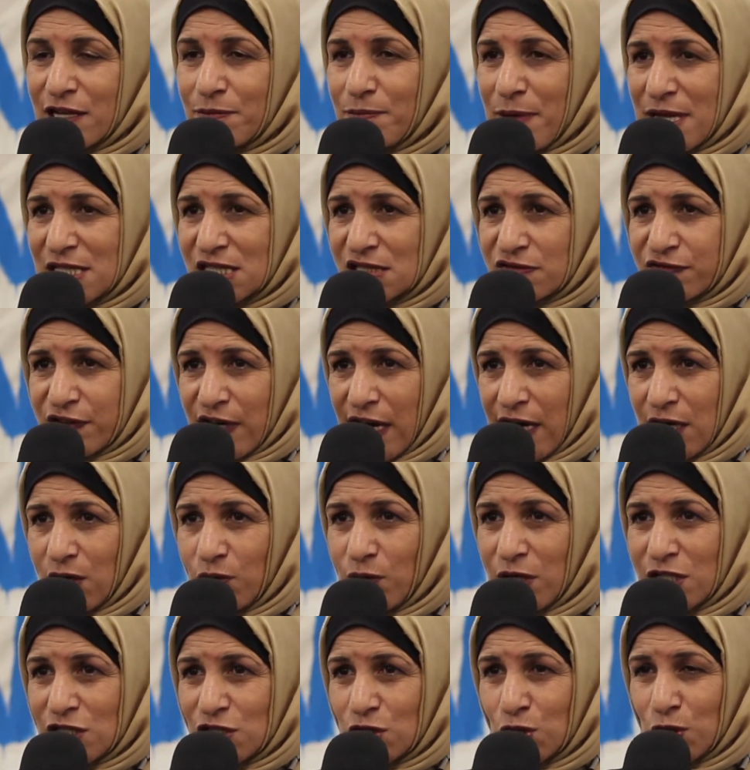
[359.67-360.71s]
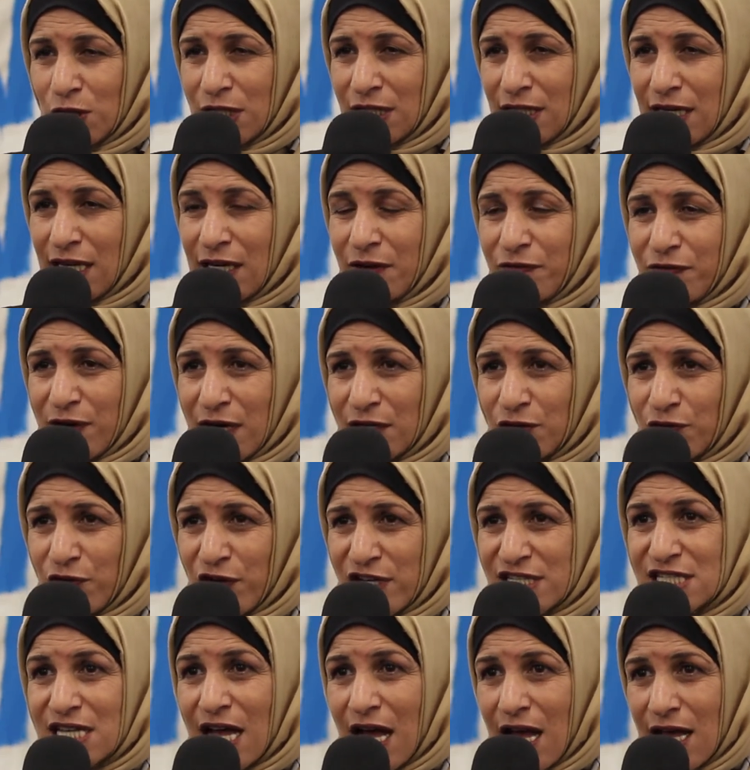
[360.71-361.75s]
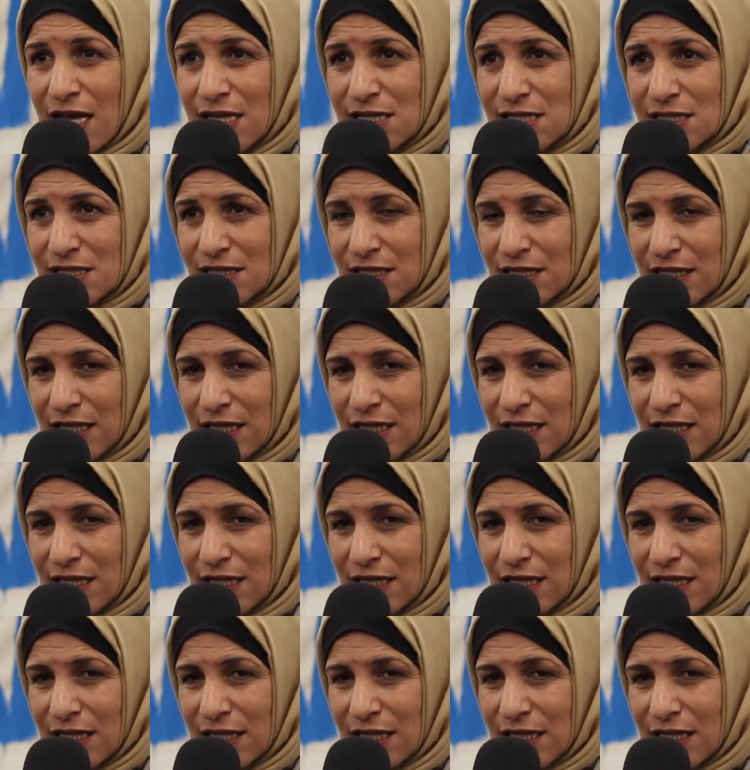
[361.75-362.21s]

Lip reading: best friend was shot in front of his eyes